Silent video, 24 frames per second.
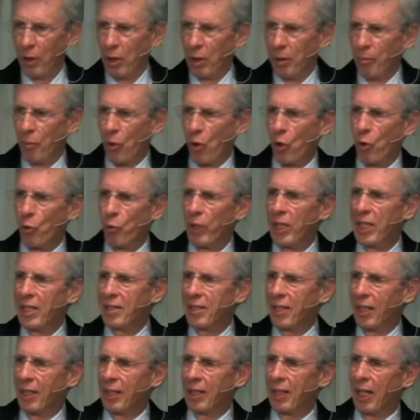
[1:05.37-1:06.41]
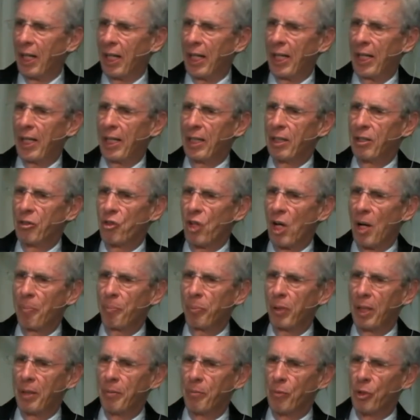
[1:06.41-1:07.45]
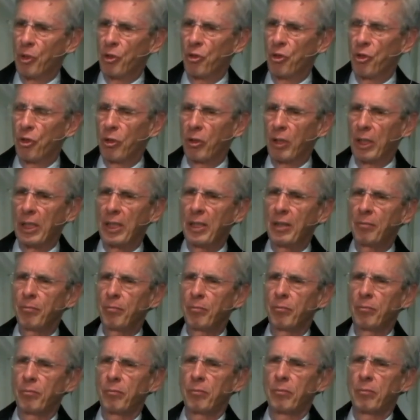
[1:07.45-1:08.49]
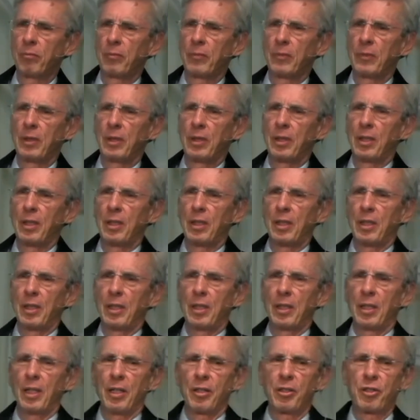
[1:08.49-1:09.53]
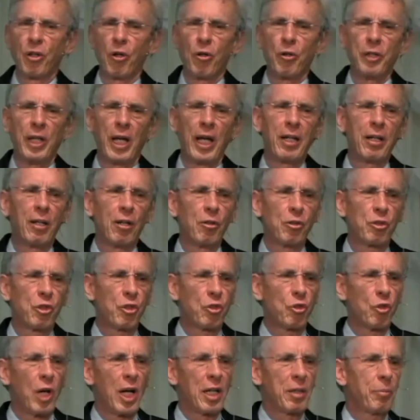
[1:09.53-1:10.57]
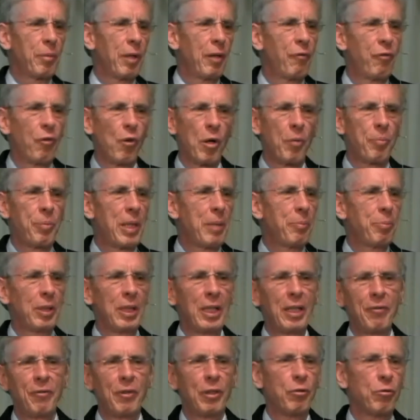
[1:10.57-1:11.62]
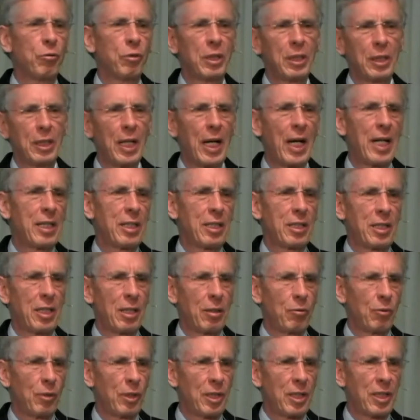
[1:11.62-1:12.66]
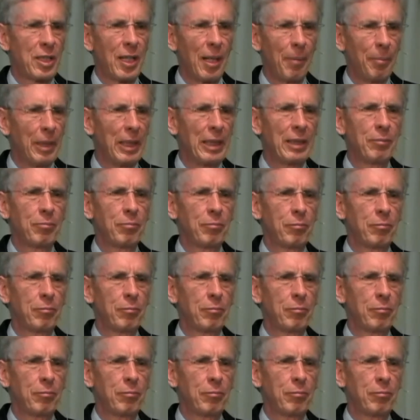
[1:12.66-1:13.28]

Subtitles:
More recently, in Joplin, Missouri, a tornado struck before people even realized it was coming,